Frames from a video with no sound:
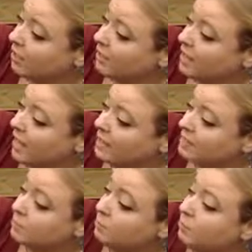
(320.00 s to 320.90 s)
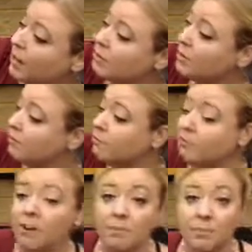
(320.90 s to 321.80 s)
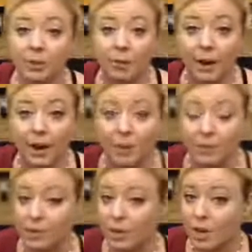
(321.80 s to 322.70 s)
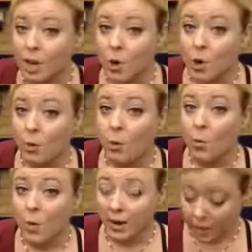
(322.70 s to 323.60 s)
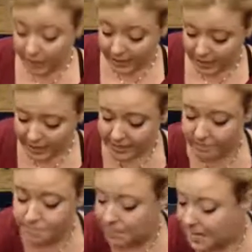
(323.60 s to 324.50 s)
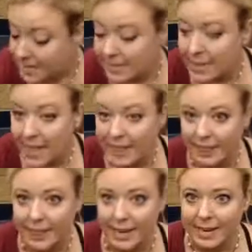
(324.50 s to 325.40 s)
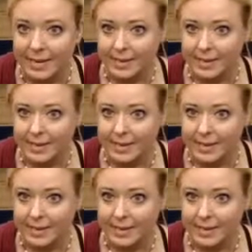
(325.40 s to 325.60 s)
had sprouted from the ground where his beans had landed.